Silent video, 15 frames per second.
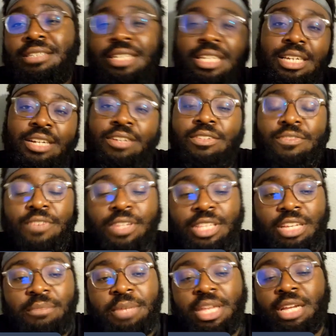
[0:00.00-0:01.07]
she goes for
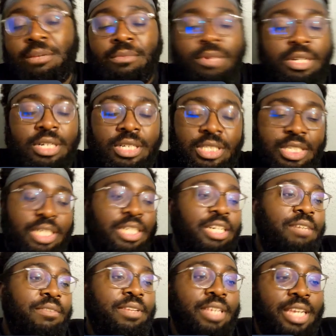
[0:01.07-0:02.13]
the big one, she
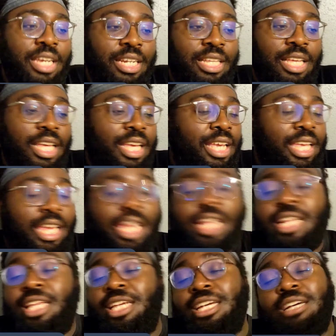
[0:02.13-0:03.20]
never get it.
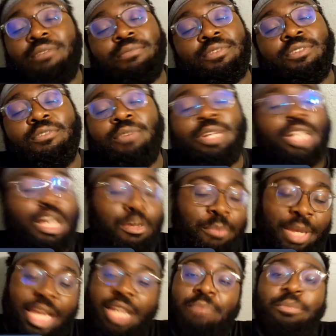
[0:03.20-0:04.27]
Indy come through with a
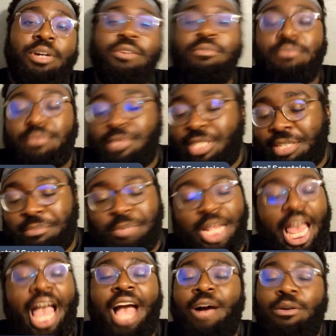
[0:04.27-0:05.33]
big boot and just
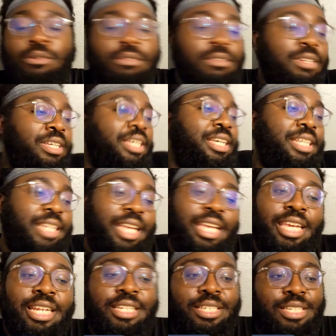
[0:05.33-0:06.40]
bow. They
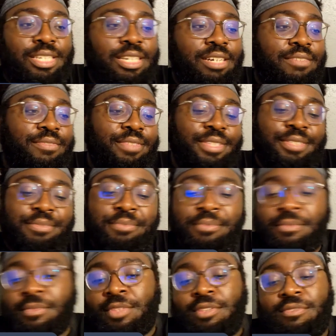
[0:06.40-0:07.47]
get to scuffling.
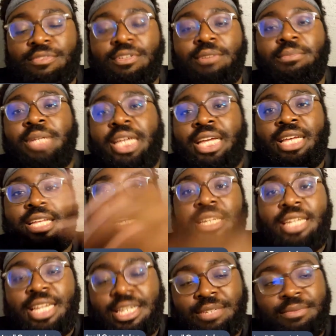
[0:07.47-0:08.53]
From that,
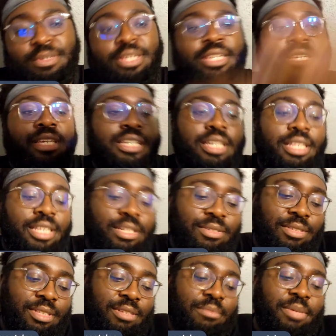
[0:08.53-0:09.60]
next week,
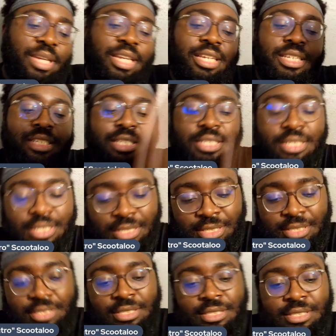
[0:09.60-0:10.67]
Electra Lopez,
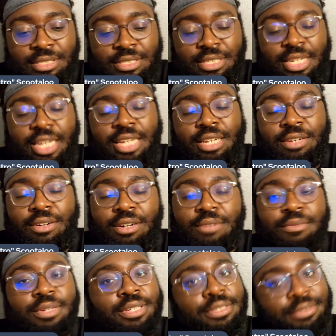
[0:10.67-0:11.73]
Indy
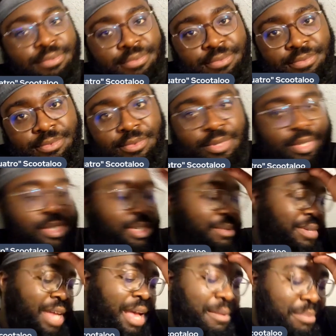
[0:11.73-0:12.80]
Hartwell. We'll see
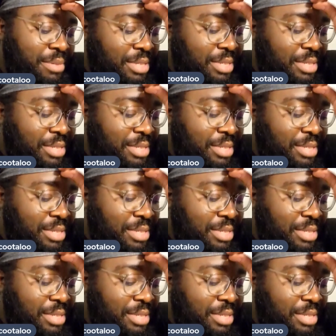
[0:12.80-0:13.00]
what happens.